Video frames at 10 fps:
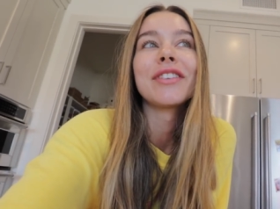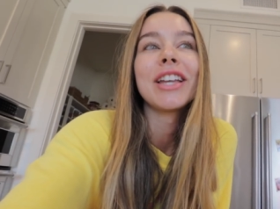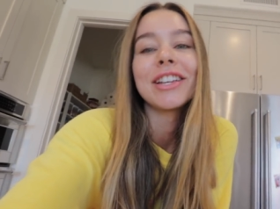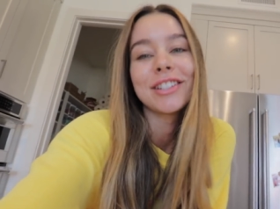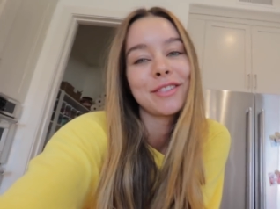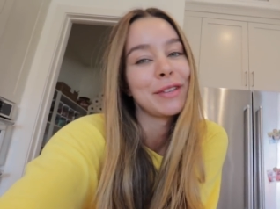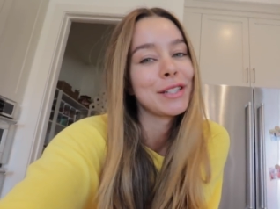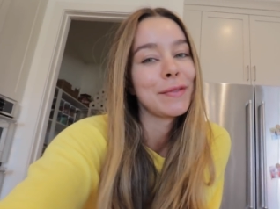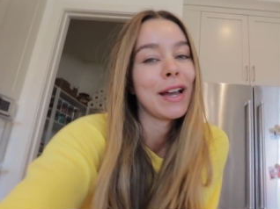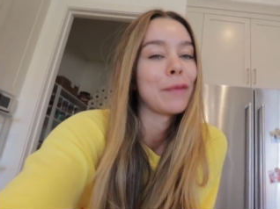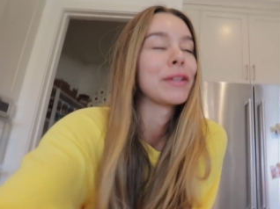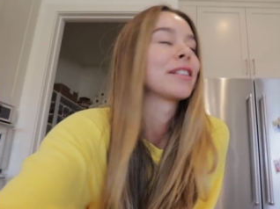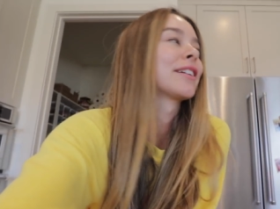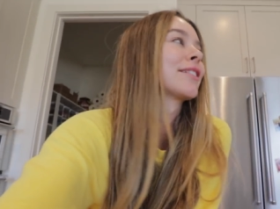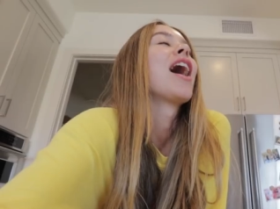finished makes me happy.
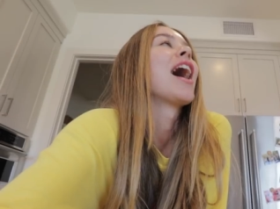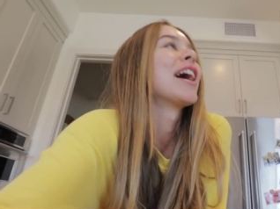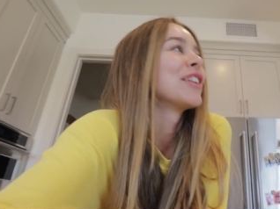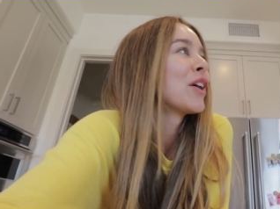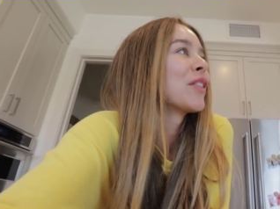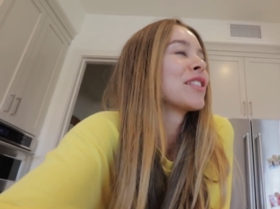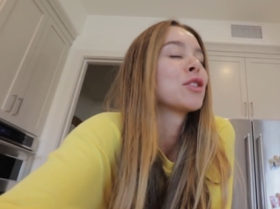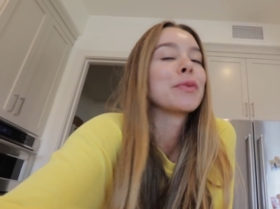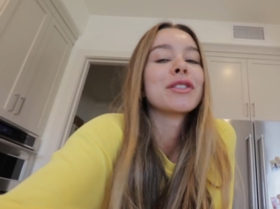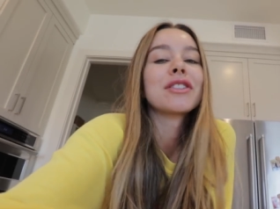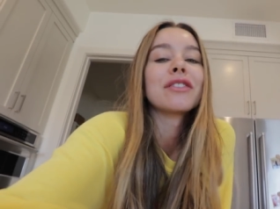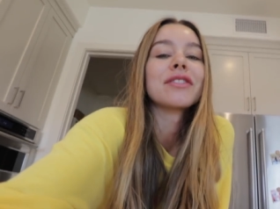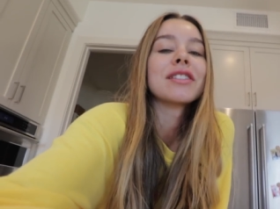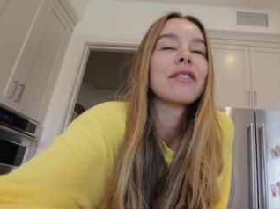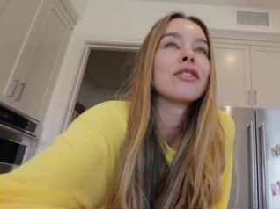Like, I know that's super
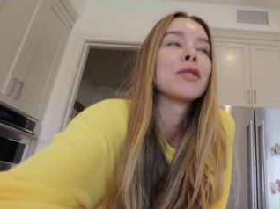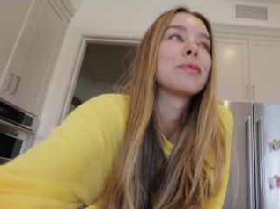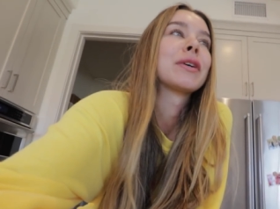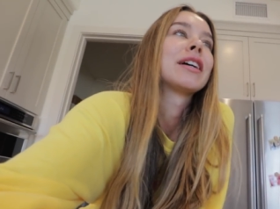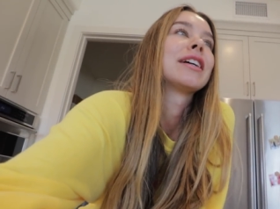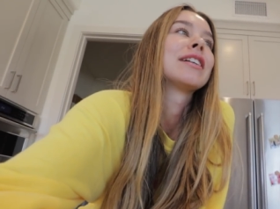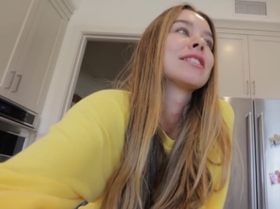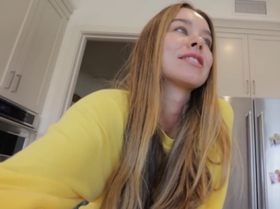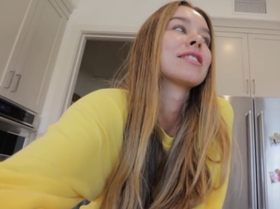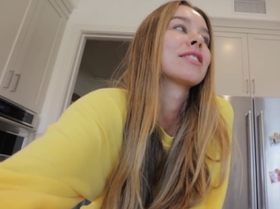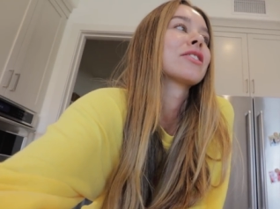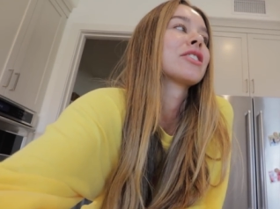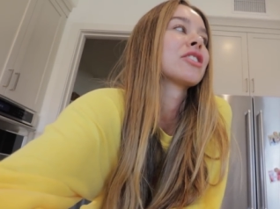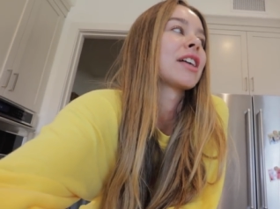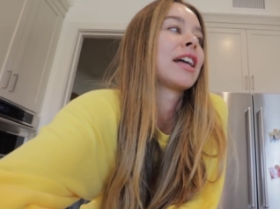surface level, but it's
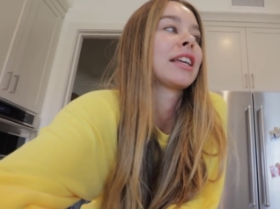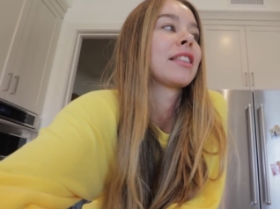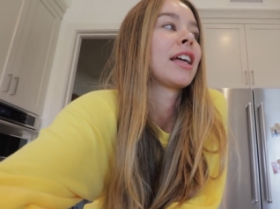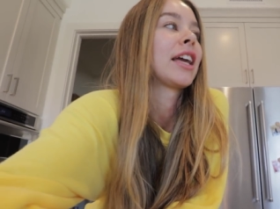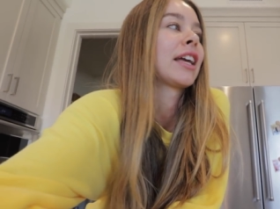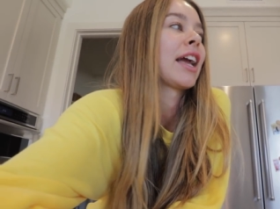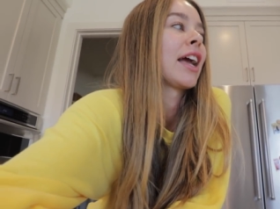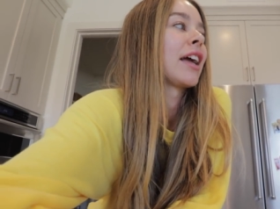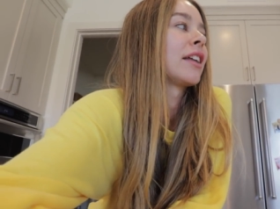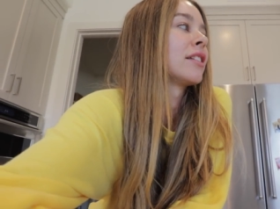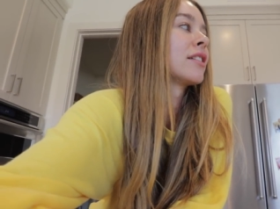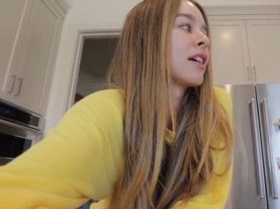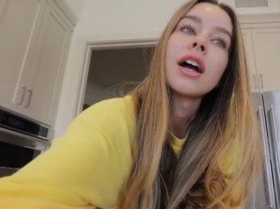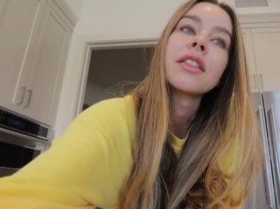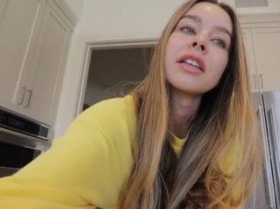literally just anything. And
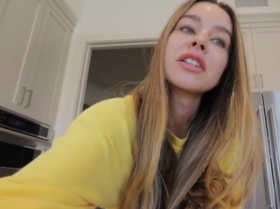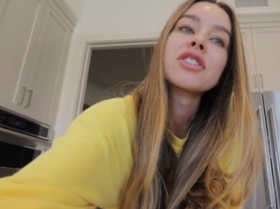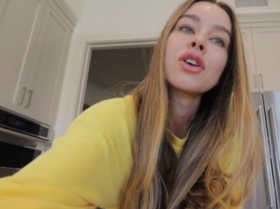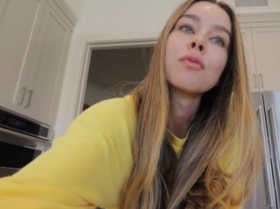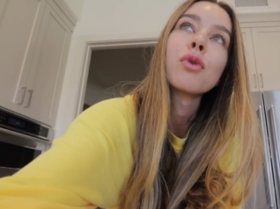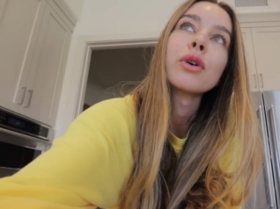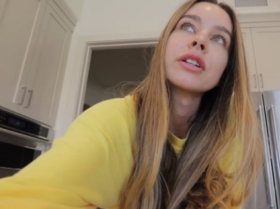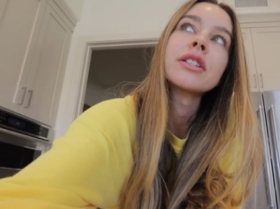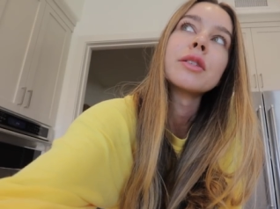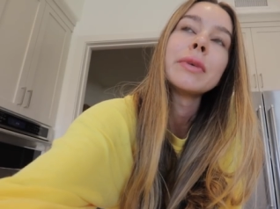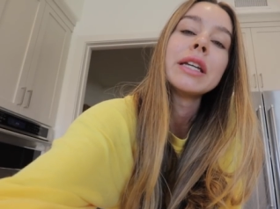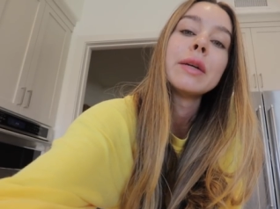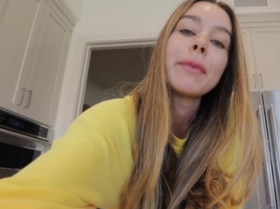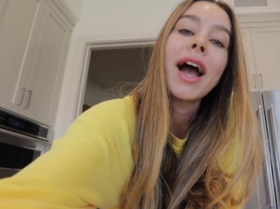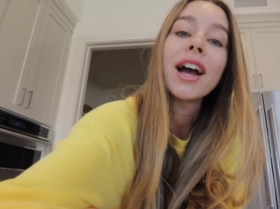I think it's so important to
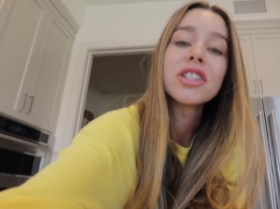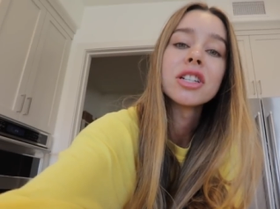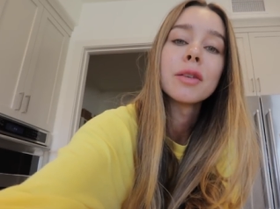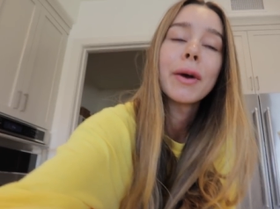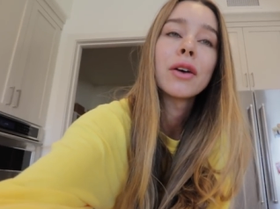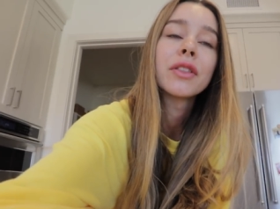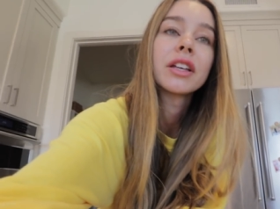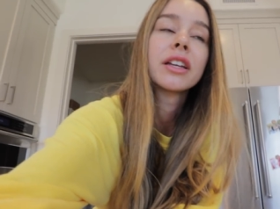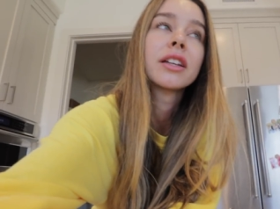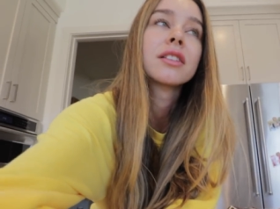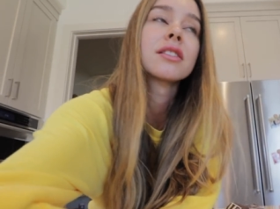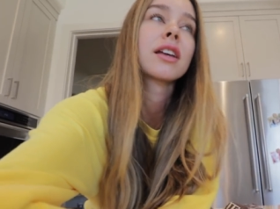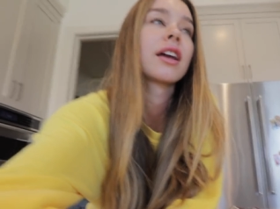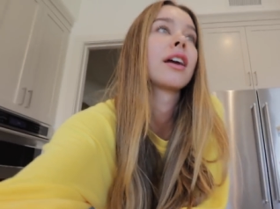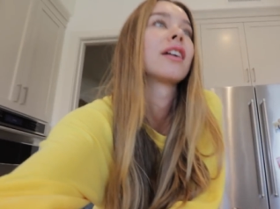be passionate about things
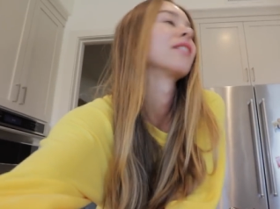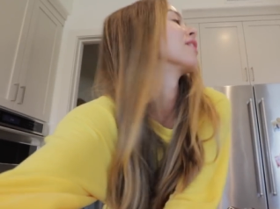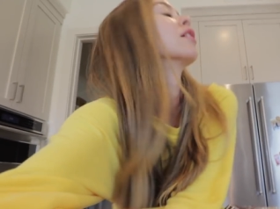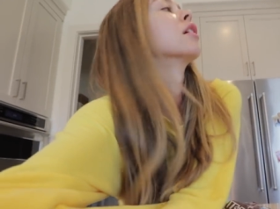and